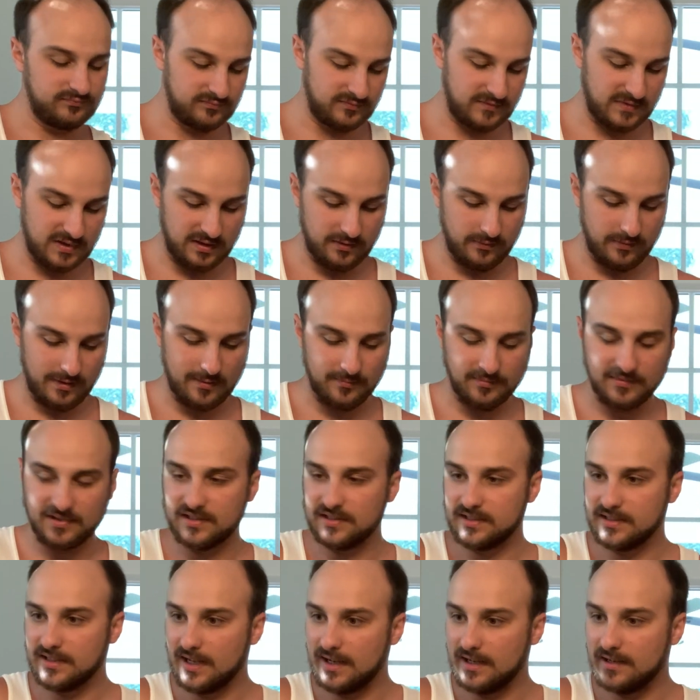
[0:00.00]
Let me wrap
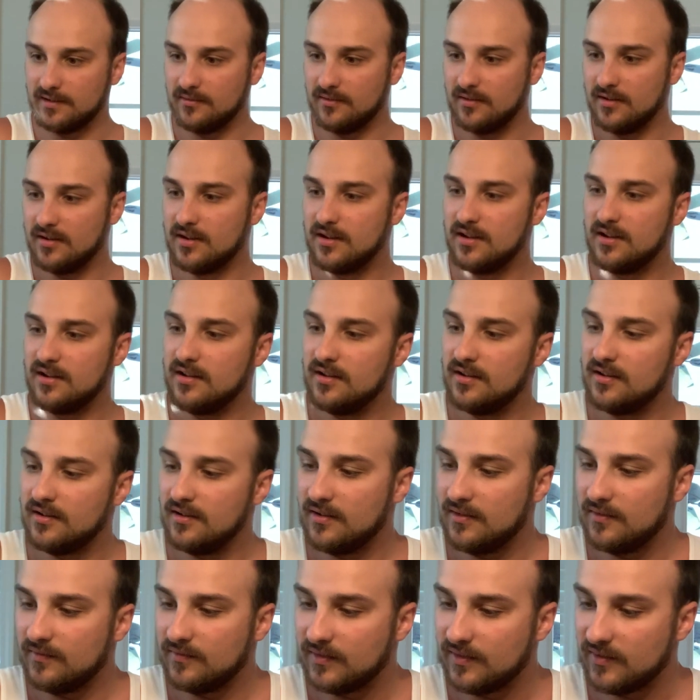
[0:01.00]
these tight.
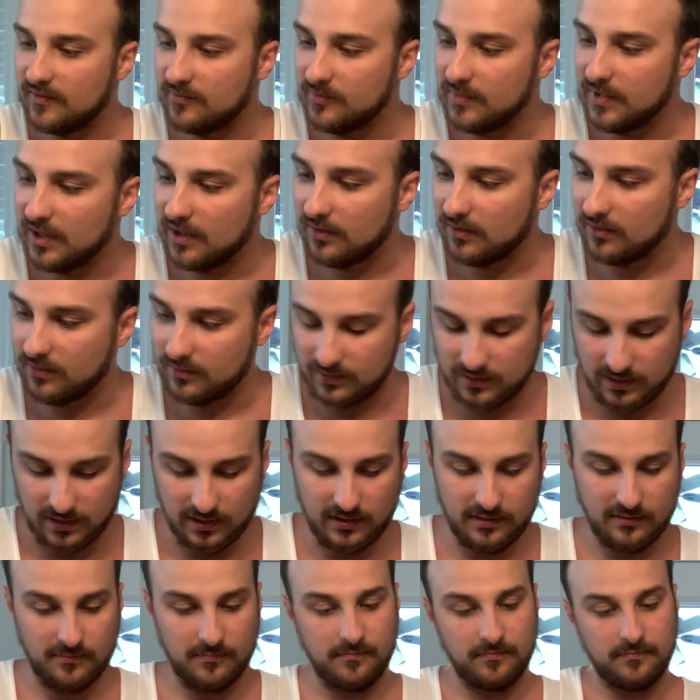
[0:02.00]
Give me a hard
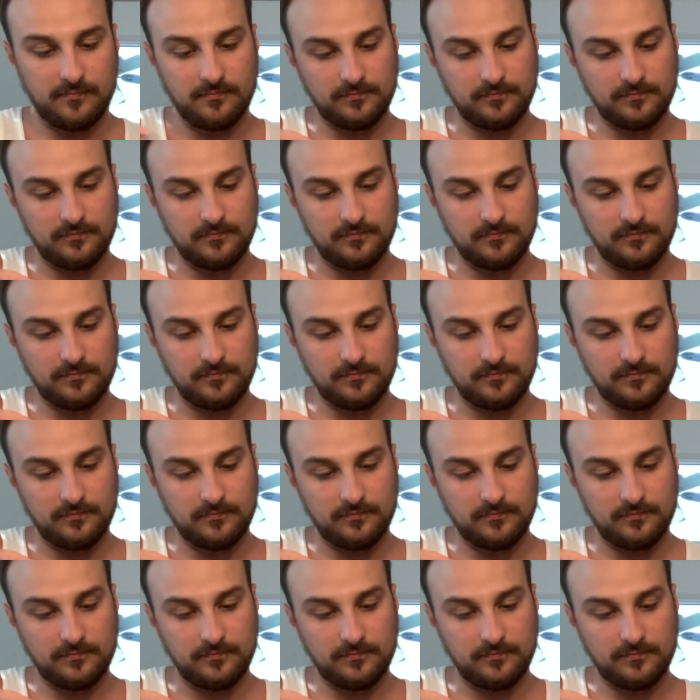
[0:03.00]
time.